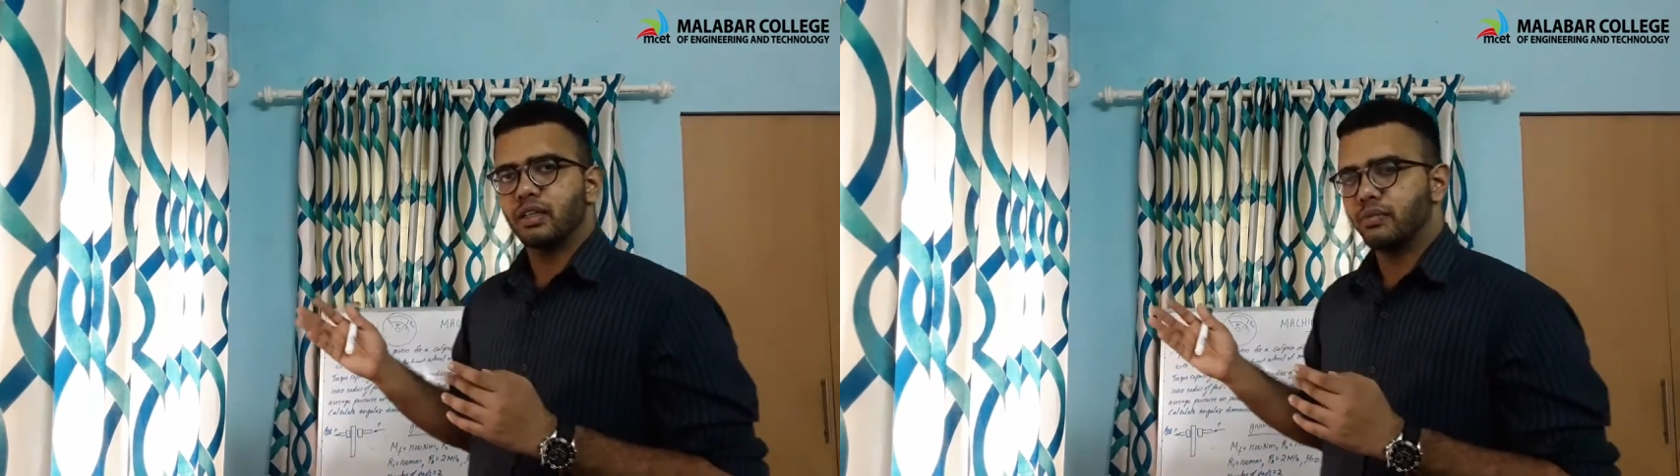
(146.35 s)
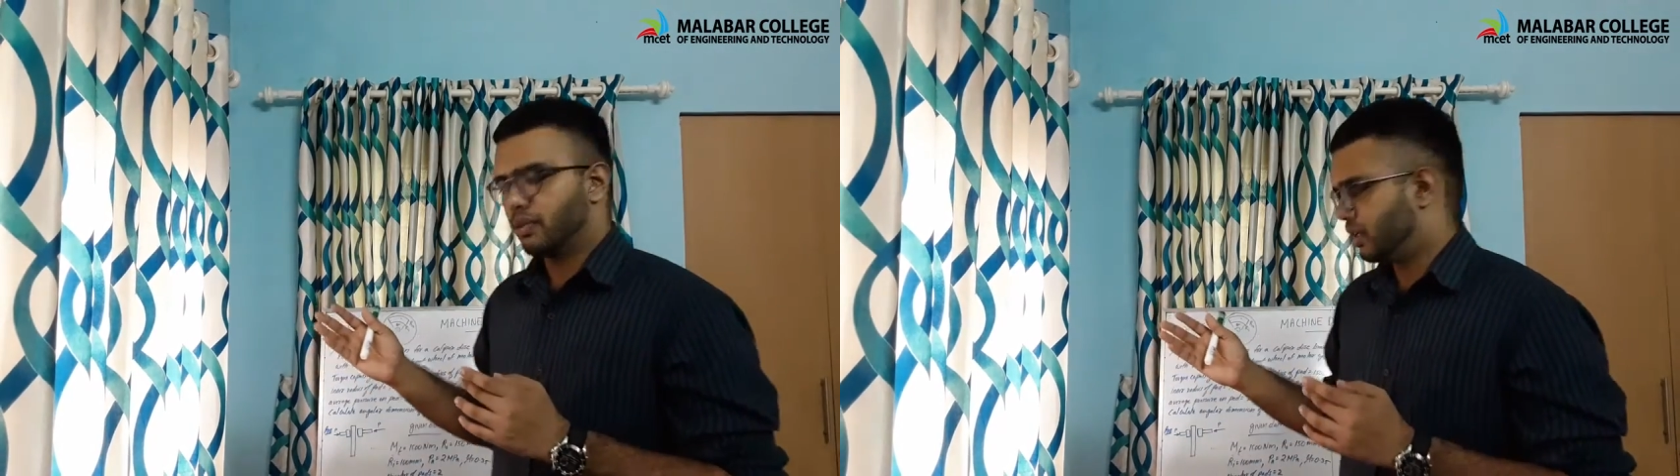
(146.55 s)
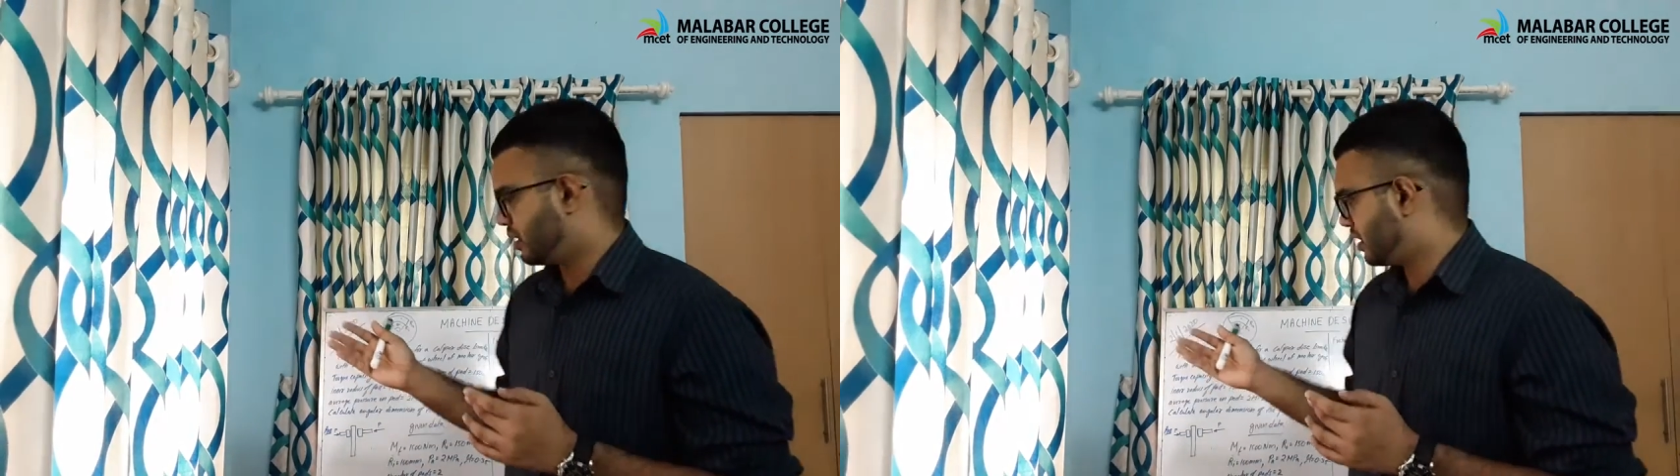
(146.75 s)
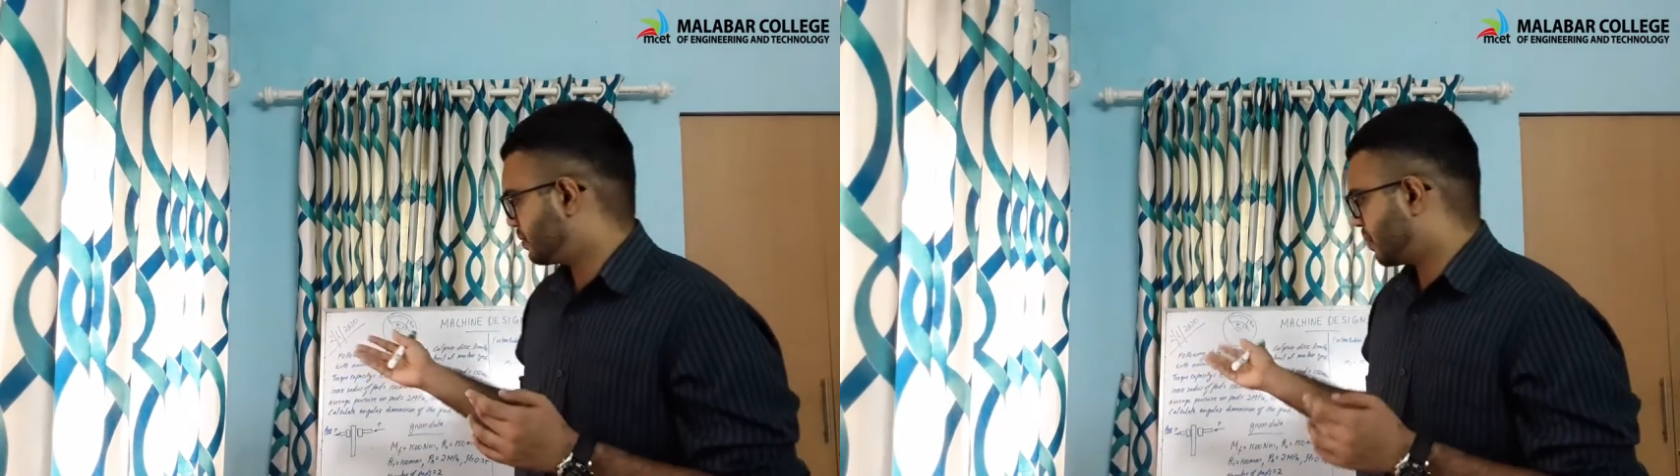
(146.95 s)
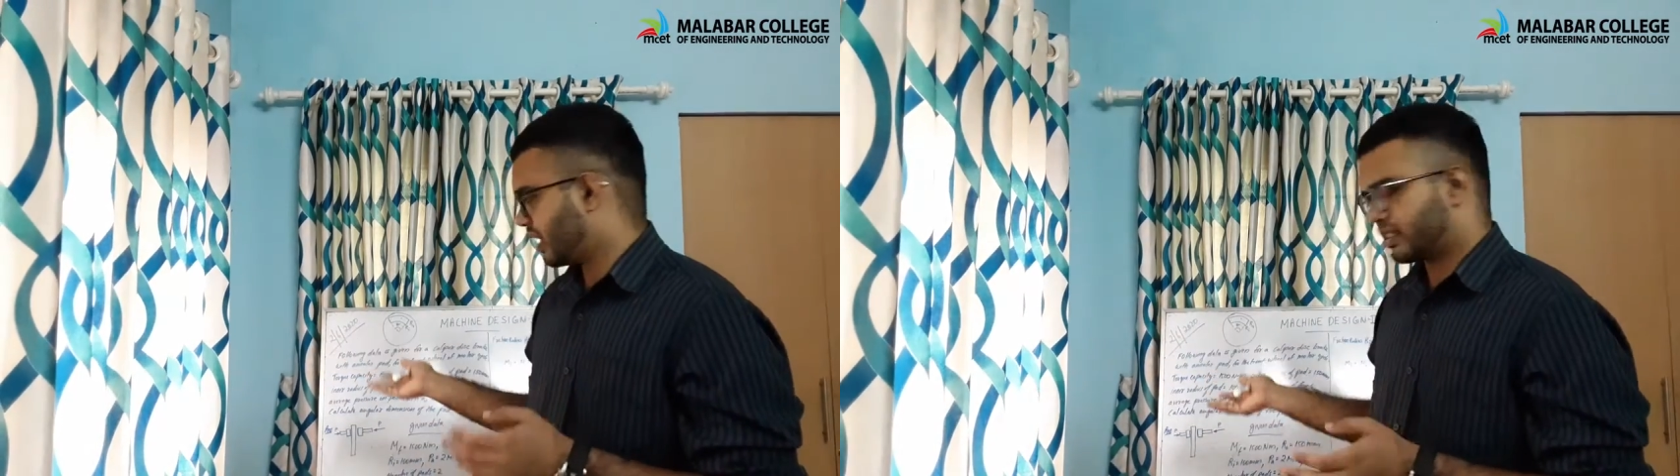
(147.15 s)

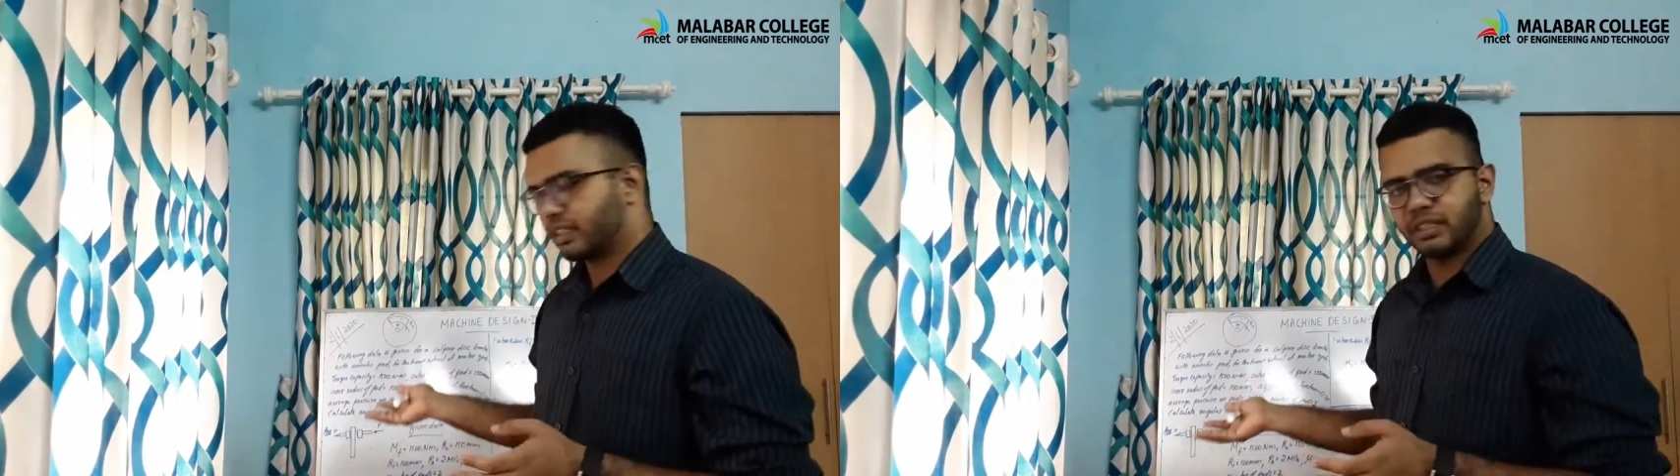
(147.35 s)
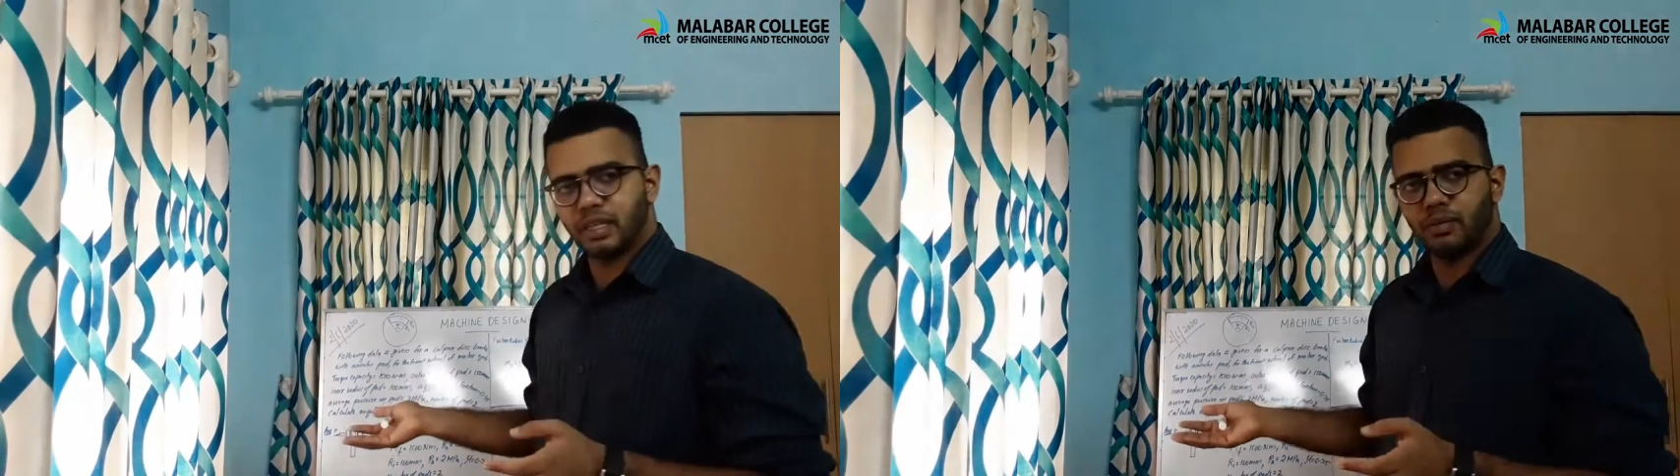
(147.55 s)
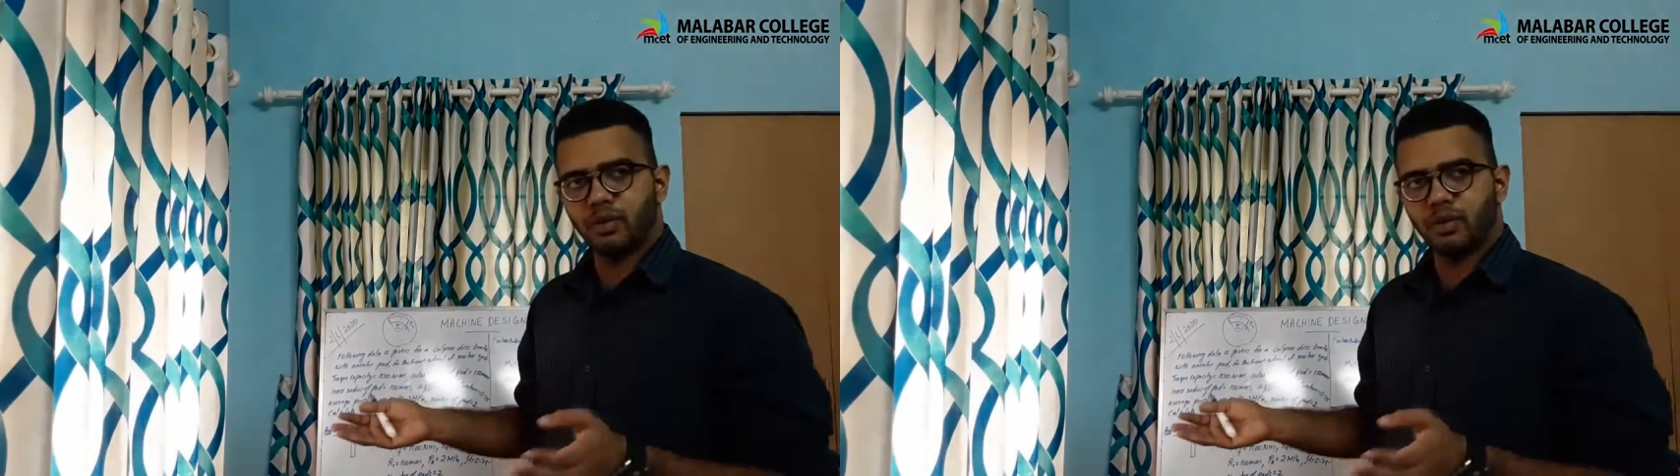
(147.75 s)
disc brake system.